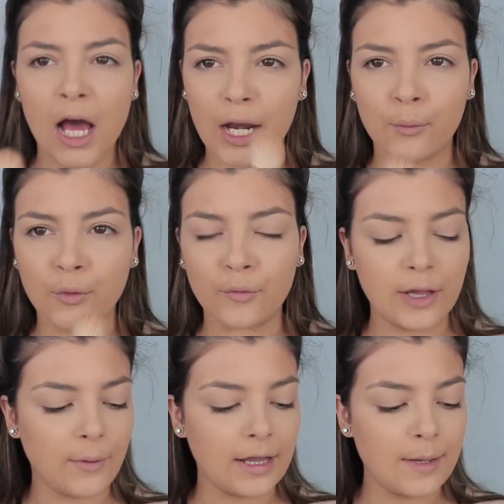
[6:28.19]
and I wouldn't
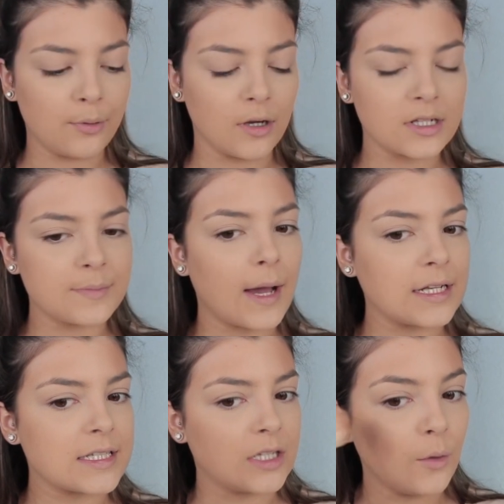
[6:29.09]
really wear lip products, but
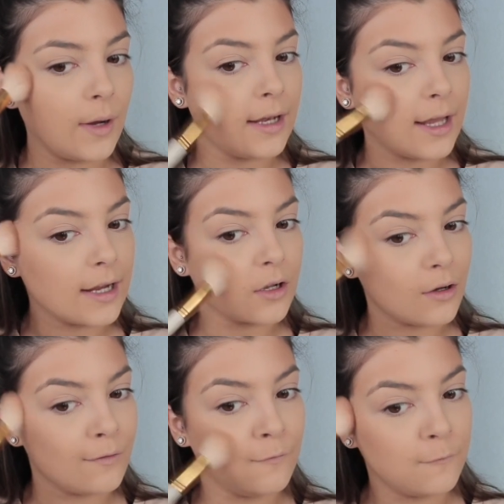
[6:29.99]
I'd still wear like
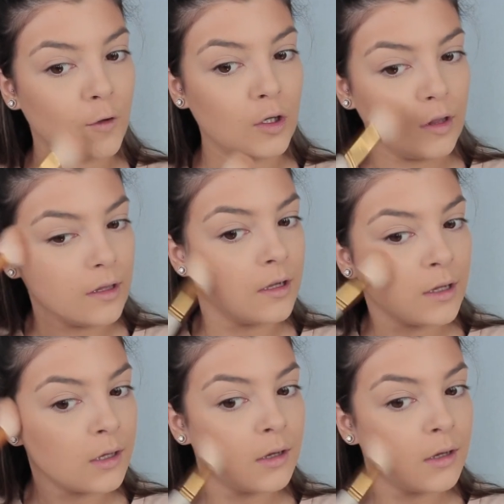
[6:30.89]
a full